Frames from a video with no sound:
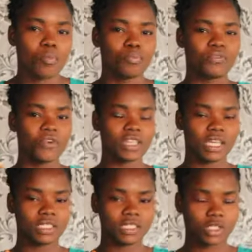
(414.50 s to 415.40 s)
Before
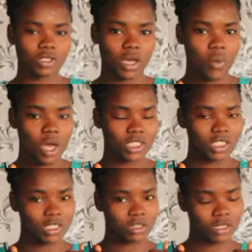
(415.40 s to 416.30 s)
then, stay tuned and watch
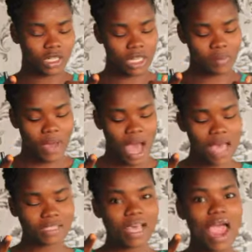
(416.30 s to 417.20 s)
this little clip
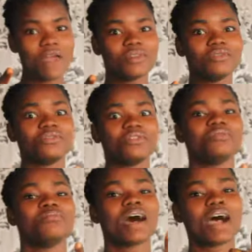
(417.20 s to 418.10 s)
as I
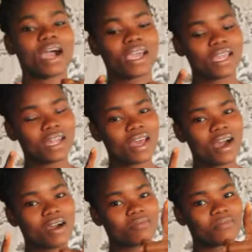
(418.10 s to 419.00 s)
review my
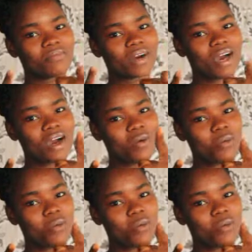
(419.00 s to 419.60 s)
number